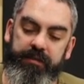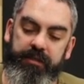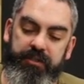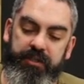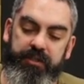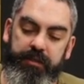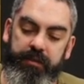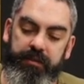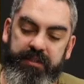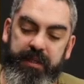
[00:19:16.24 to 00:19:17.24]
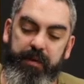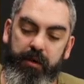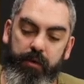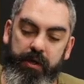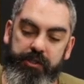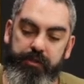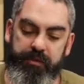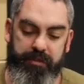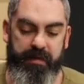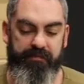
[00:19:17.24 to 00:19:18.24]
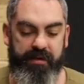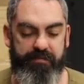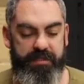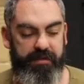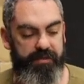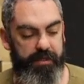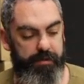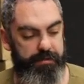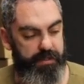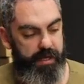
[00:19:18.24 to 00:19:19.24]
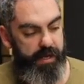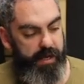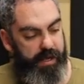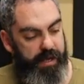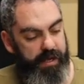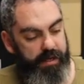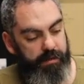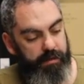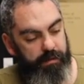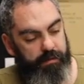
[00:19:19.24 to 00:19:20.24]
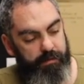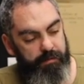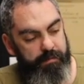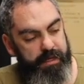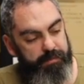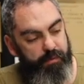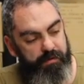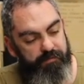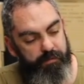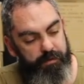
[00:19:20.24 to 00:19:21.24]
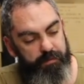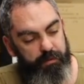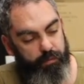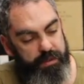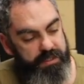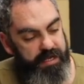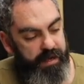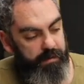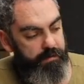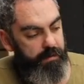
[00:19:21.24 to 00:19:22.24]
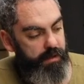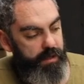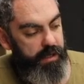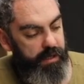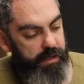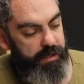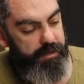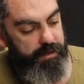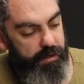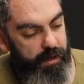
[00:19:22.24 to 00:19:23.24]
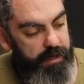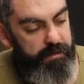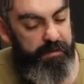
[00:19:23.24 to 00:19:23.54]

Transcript: Citadel Sepia Wash, which is my favourite stuff to use, and the much more affordable wood stain, I don't